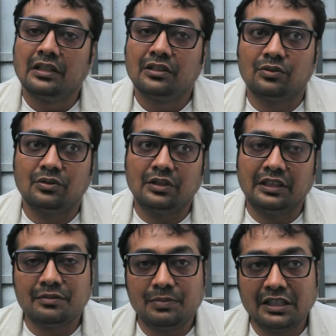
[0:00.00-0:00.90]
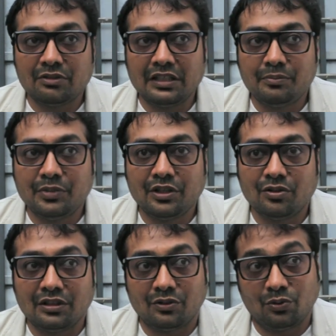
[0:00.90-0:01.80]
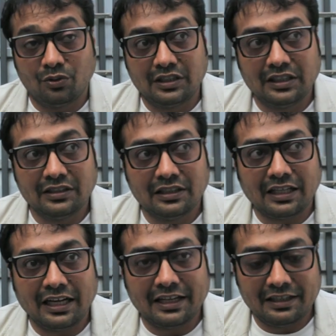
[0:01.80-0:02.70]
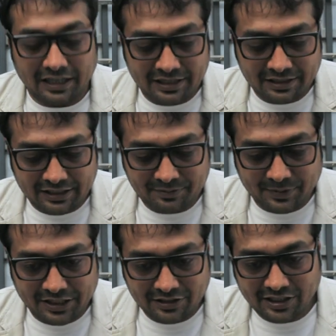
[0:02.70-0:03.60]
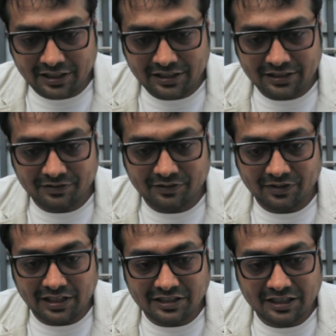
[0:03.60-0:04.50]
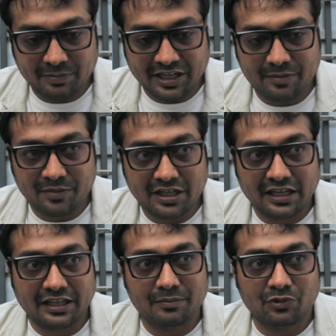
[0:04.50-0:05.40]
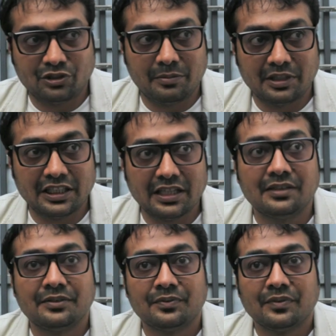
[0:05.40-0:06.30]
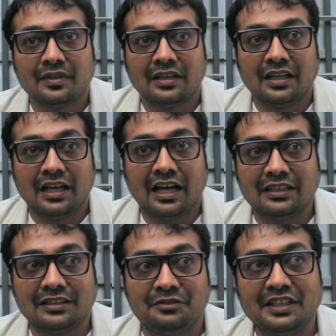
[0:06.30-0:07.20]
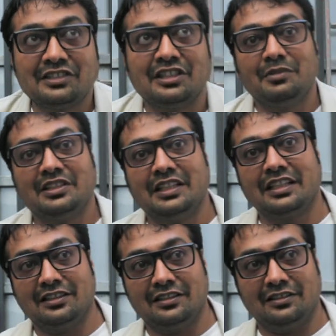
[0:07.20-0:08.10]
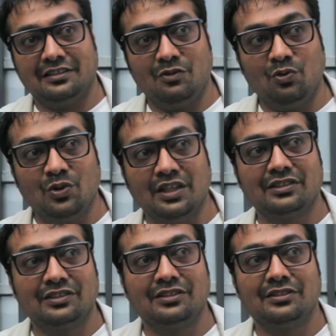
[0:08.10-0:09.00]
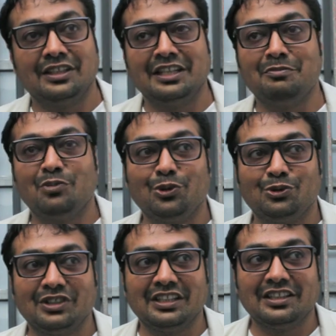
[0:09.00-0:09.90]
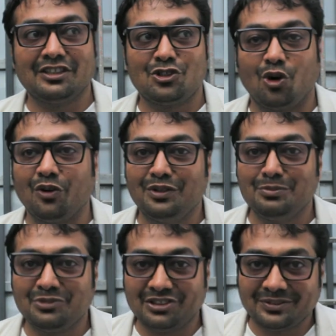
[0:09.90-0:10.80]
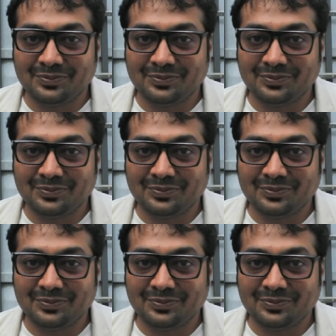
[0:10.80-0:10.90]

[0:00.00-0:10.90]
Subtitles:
So it has played quite a big role. The good thing that I experienced here is when last time I came here, I came to Cinematheque, and the way Cinematheque works in producing short films